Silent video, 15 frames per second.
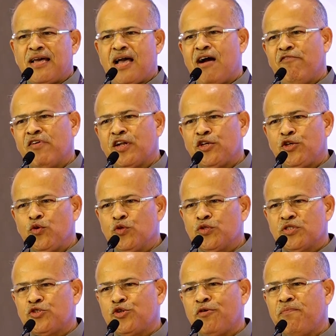then
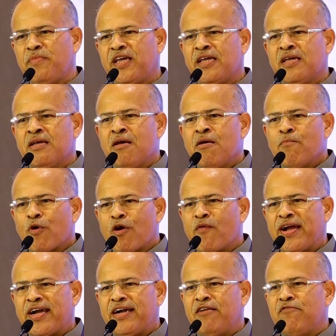our youth should
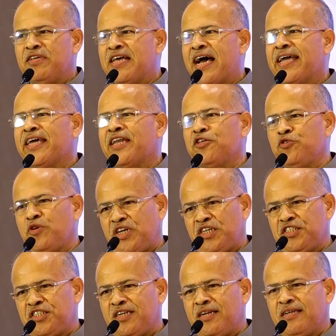be provided with
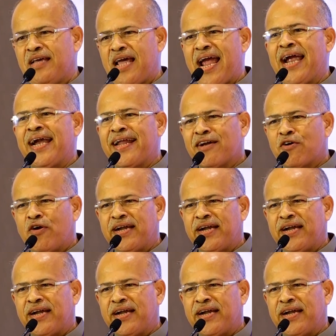higher education.